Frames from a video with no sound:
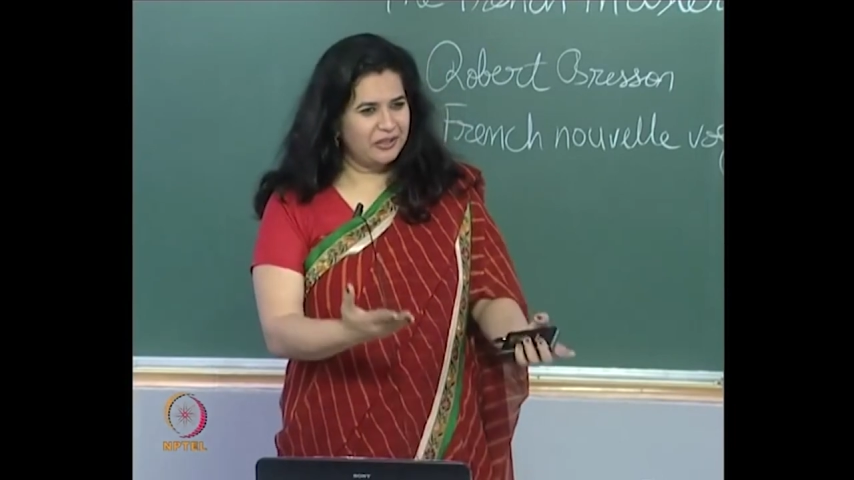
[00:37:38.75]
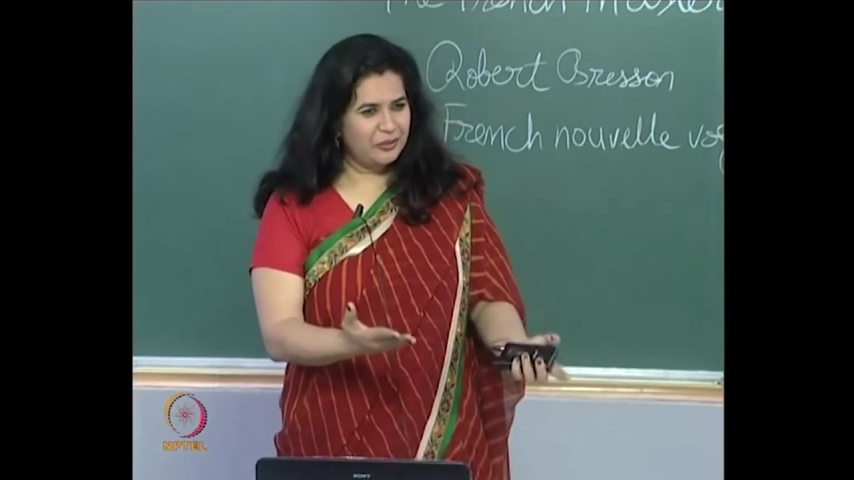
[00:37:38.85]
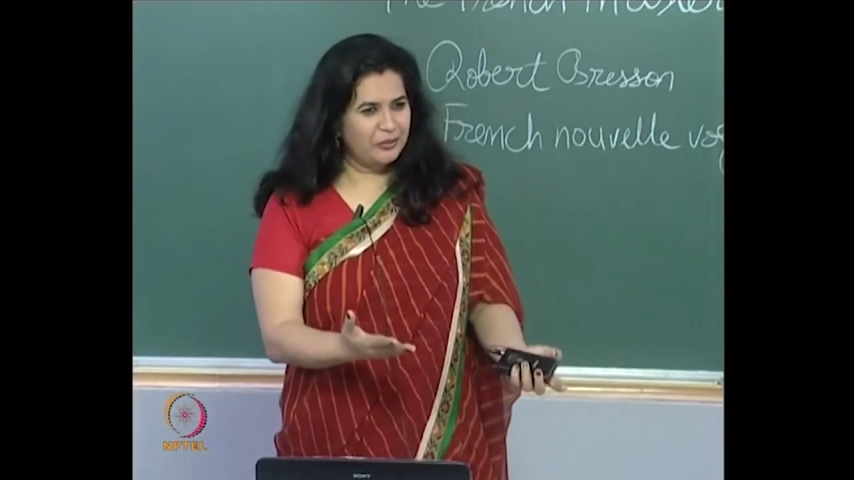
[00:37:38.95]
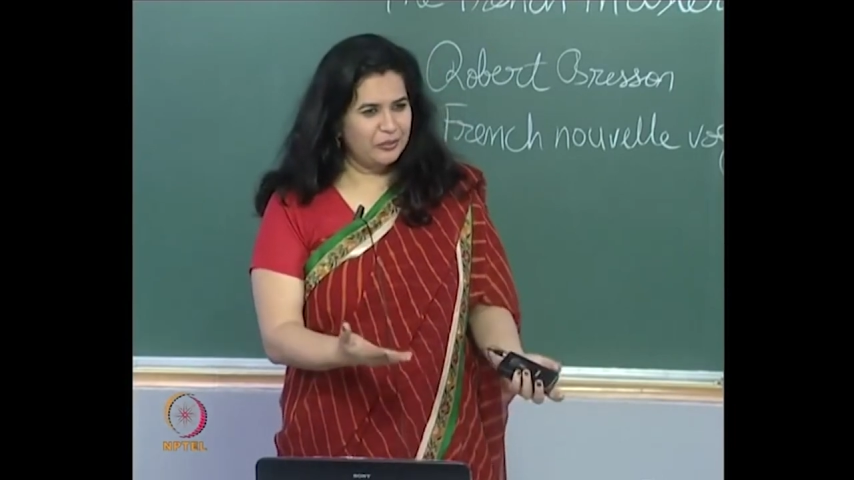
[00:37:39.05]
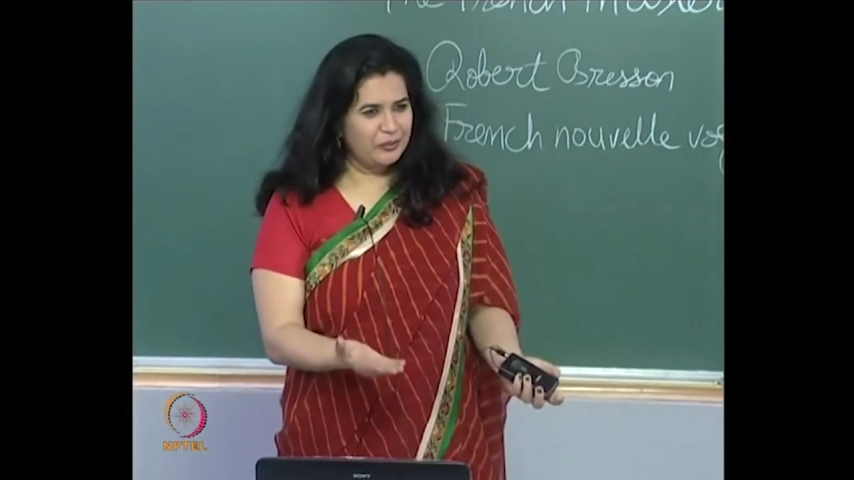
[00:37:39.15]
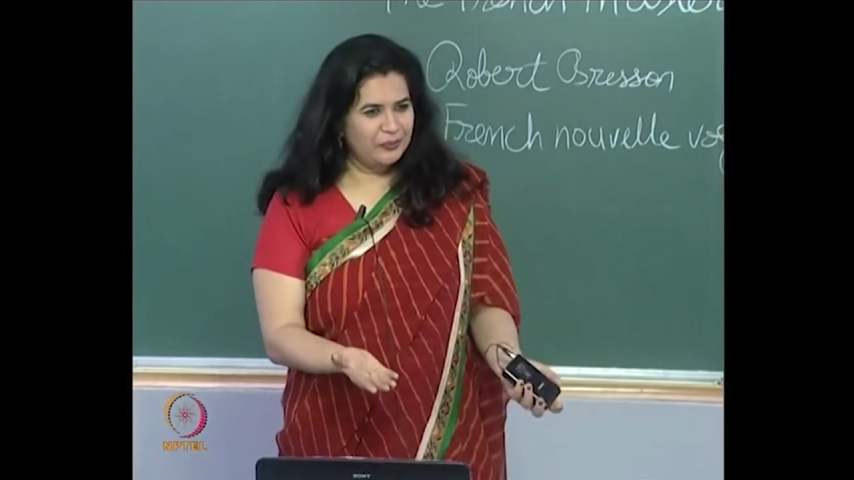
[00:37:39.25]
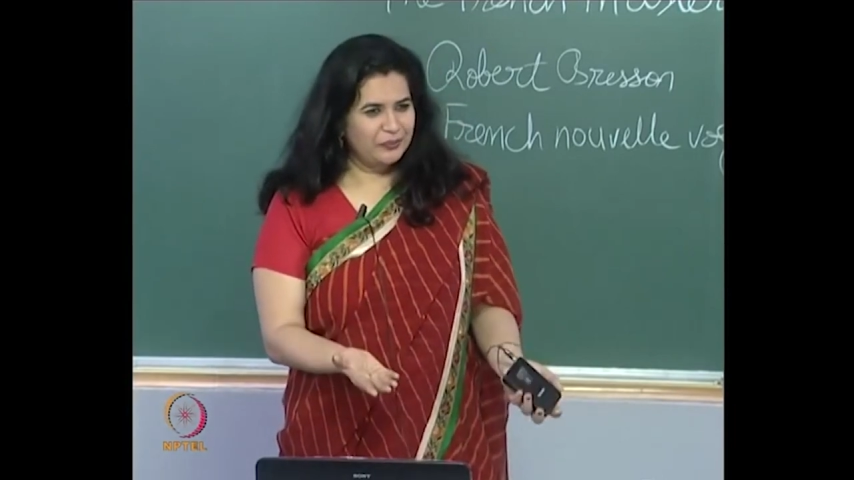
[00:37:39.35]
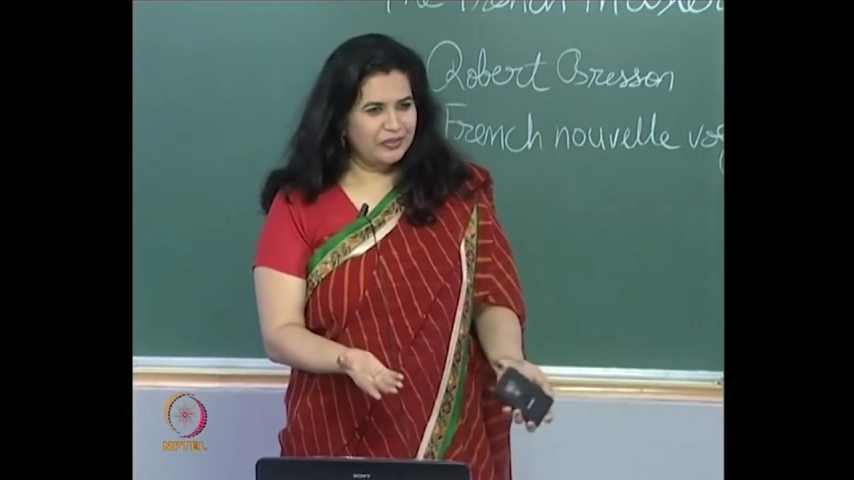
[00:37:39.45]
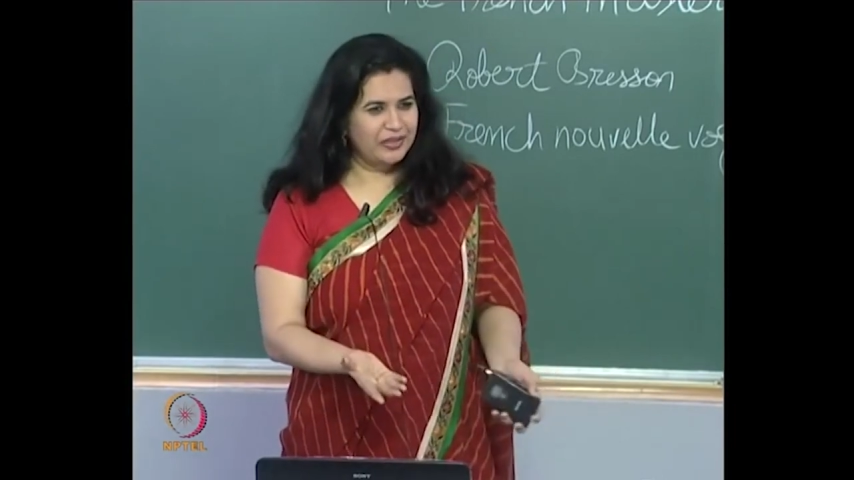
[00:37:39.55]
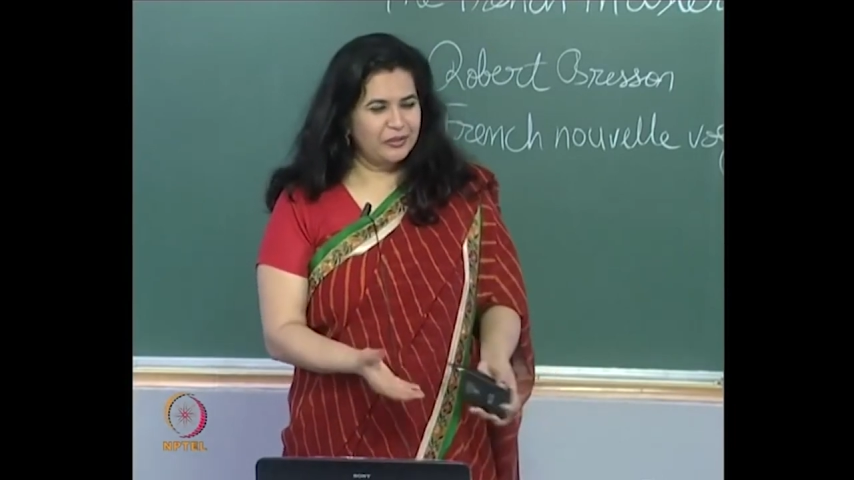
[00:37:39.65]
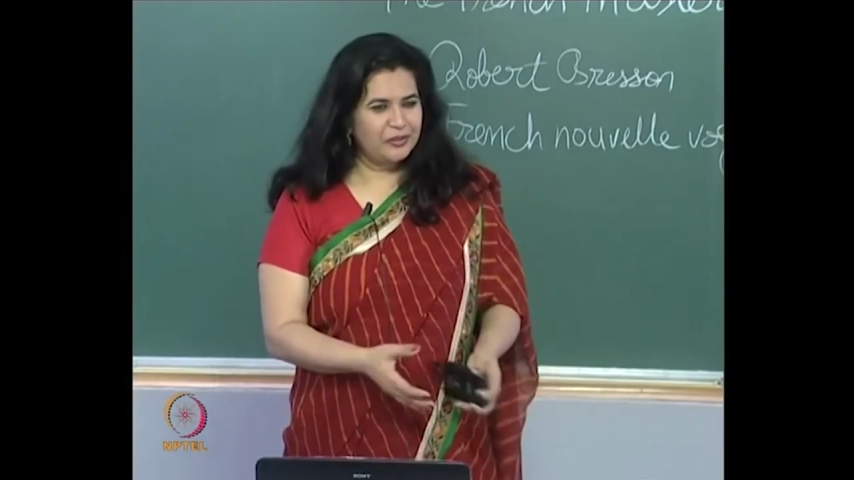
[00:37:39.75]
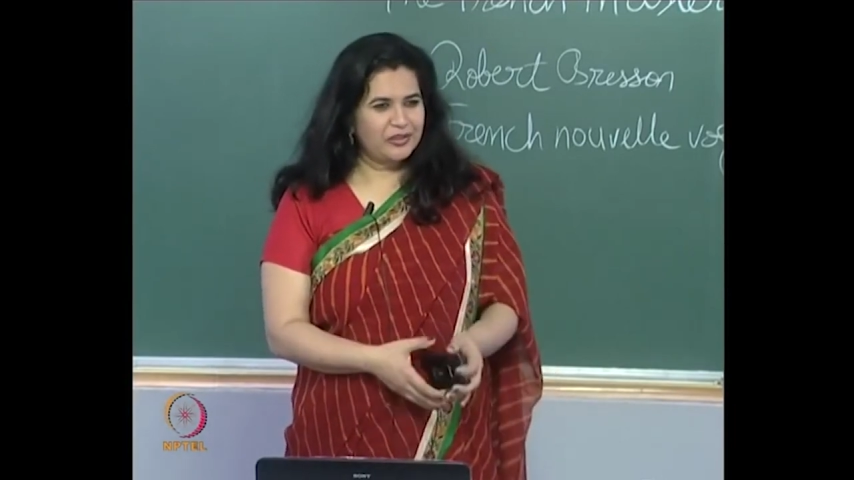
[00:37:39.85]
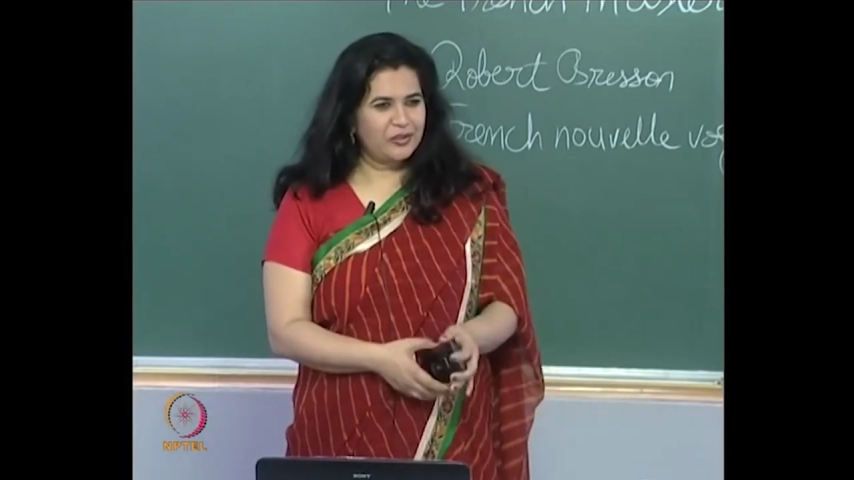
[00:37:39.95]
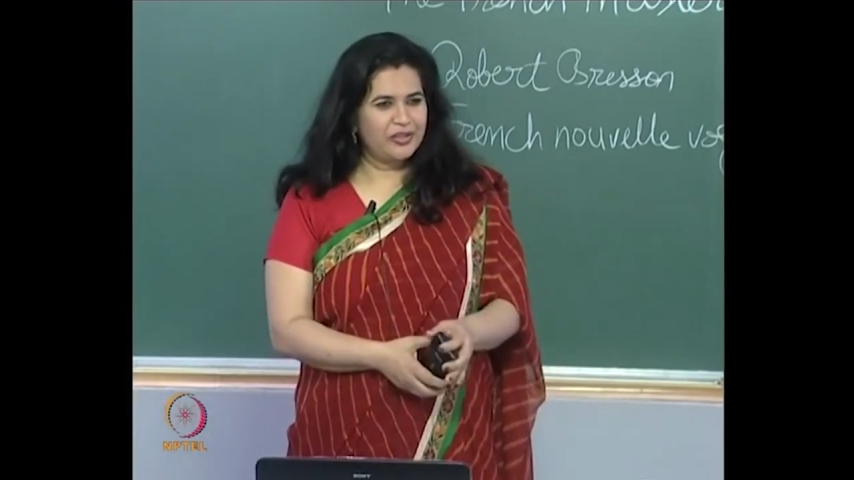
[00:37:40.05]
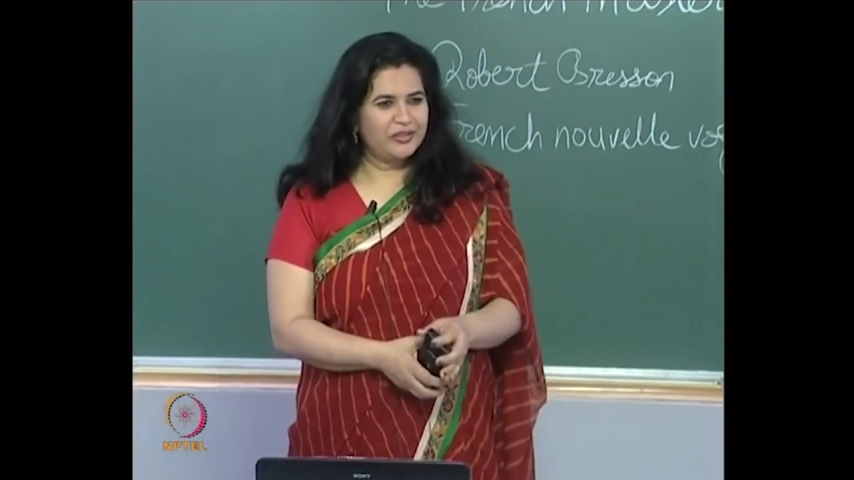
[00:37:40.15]
you you
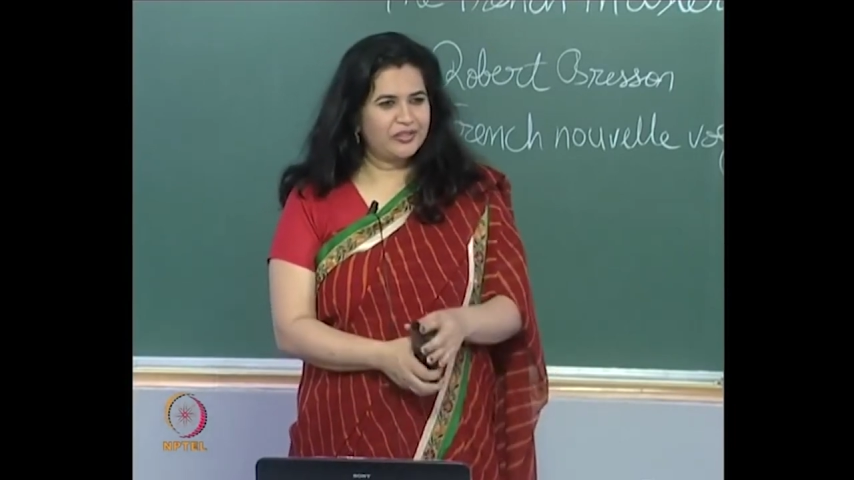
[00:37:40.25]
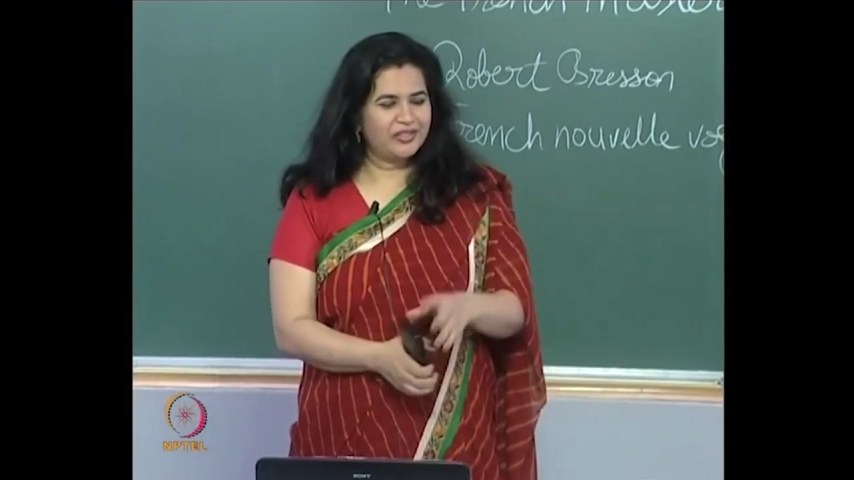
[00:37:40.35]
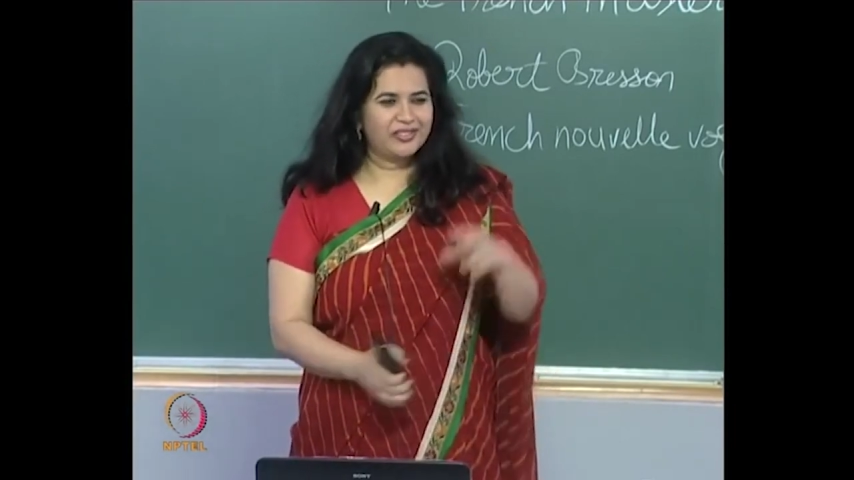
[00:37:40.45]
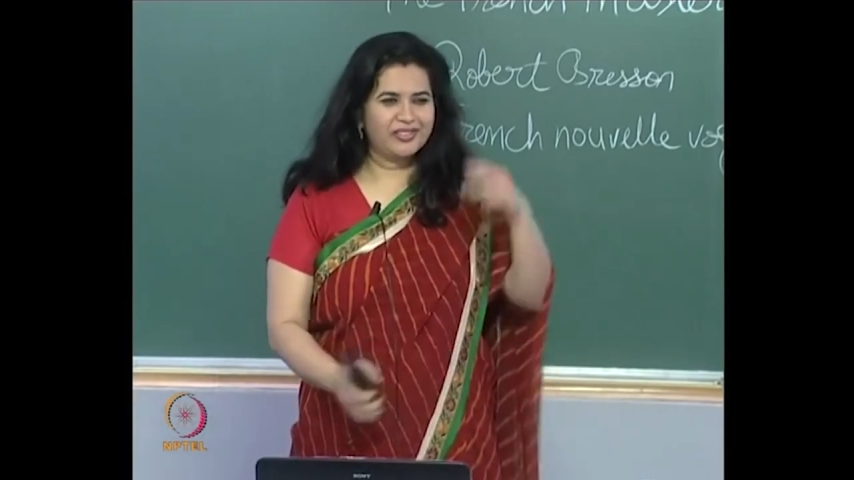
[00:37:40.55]
were quite